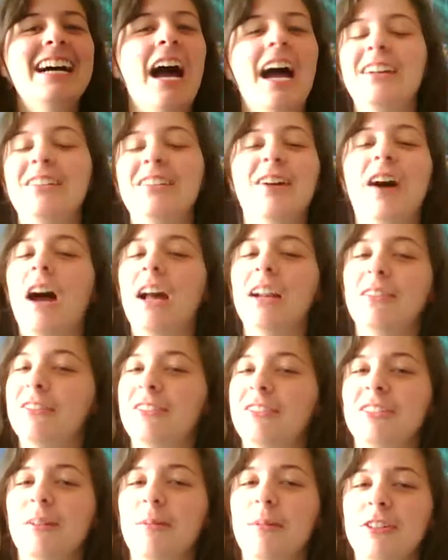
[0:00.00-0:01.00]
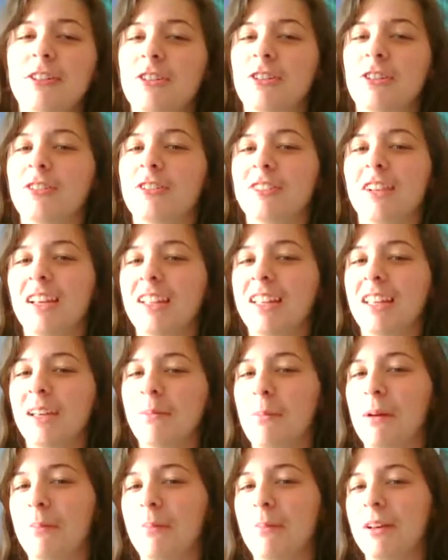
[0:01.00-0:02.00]
I don't share my churro. It's kind of
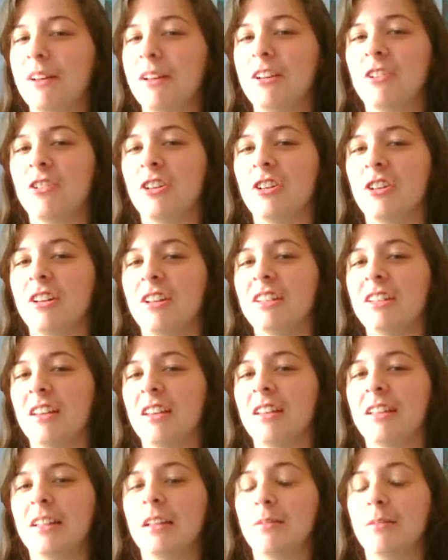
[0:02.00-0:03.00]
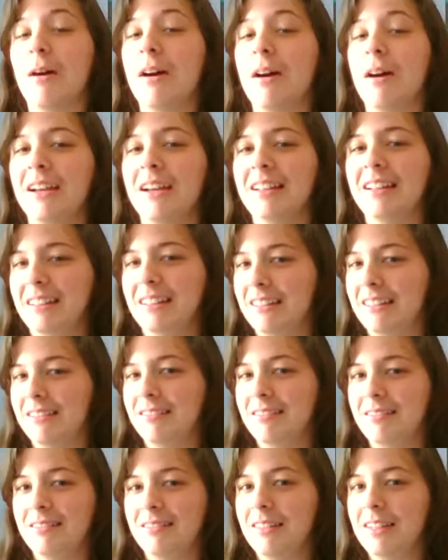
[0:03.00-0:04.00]
like my Ben and Jerry's, like that's mine. Like
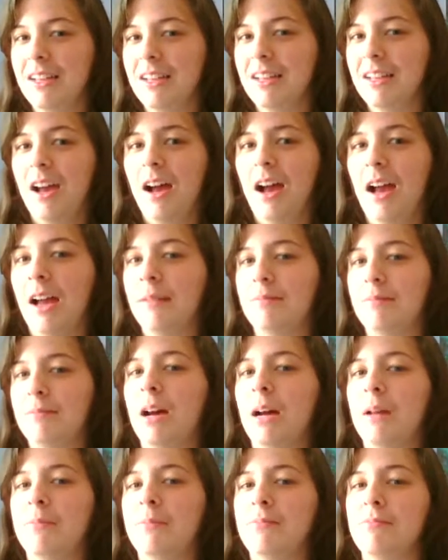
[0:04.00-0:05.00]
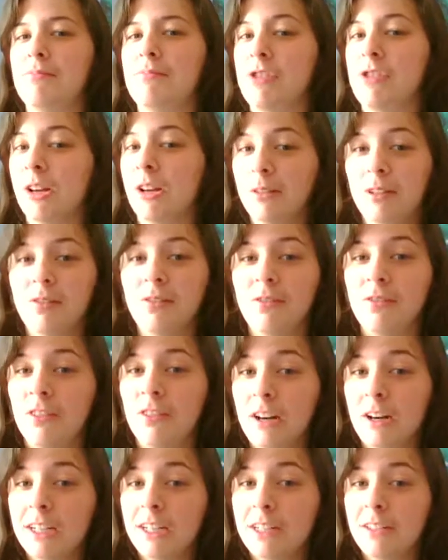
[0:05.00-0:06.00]
I'm generally
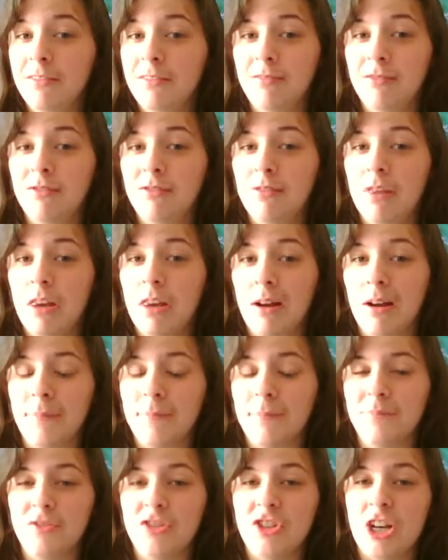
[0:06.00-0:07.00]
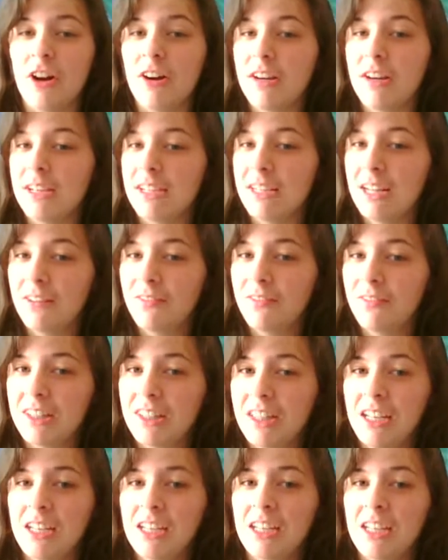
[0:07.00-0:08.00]
very sharing and
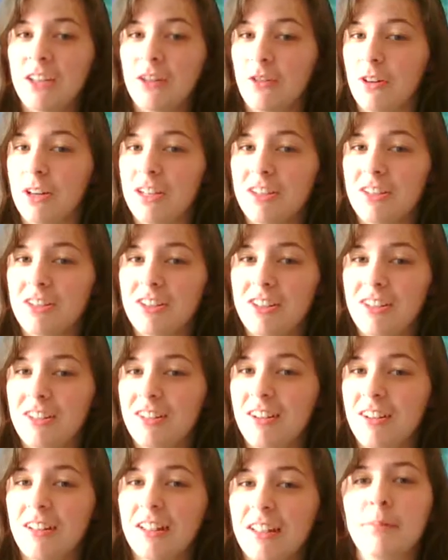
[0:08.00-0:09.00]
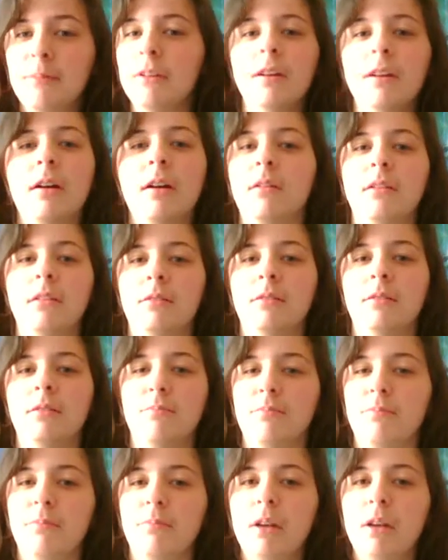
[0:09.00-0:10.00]
everything and gracious and all that, but no, it's
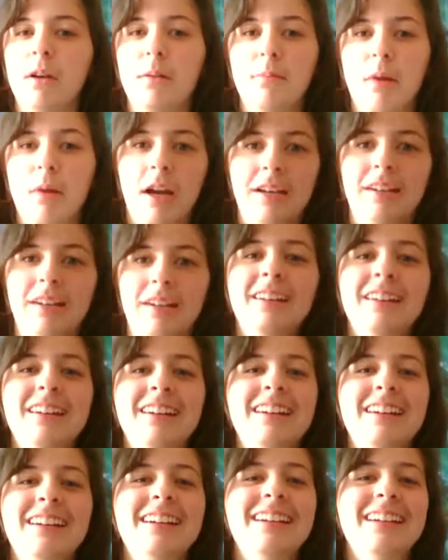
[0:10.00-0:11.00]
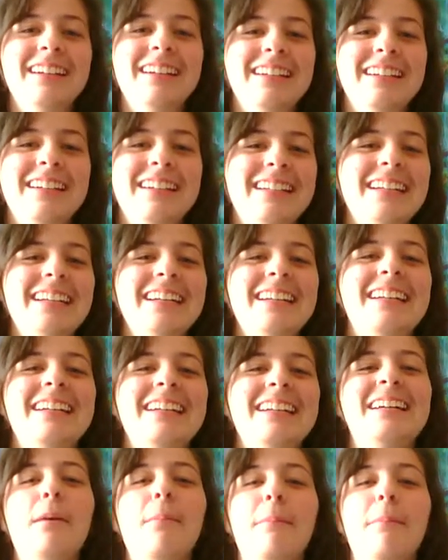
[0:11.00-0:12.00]
mine.
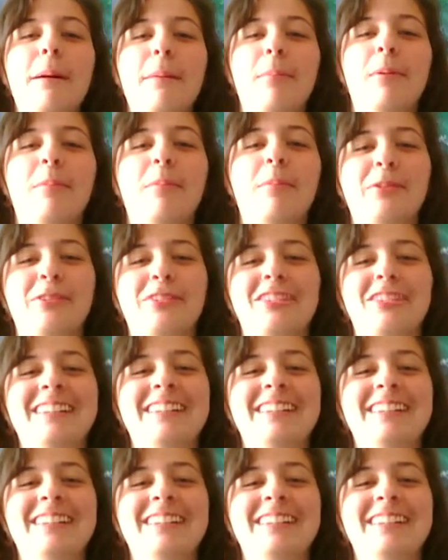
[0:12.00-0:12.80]
My bubbles.